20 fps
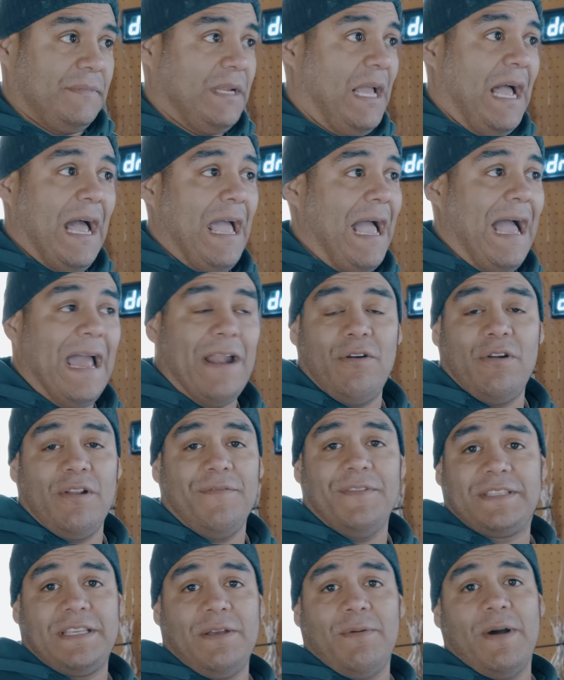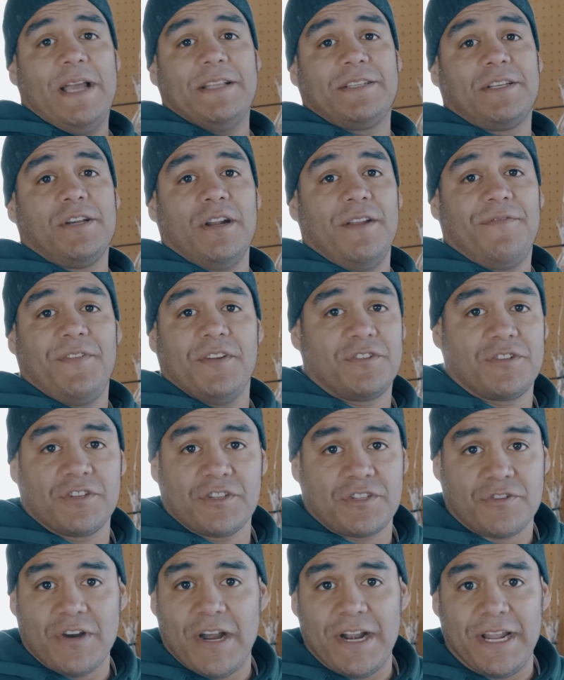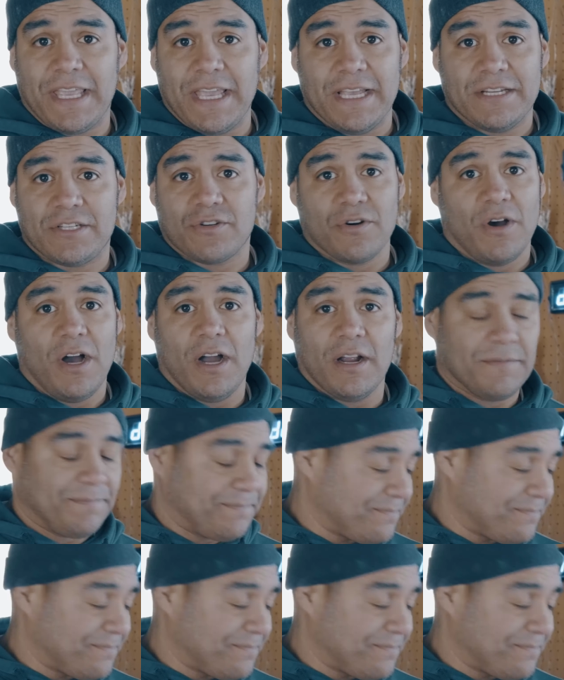I don't even see why it's good if you're just trying to get strong.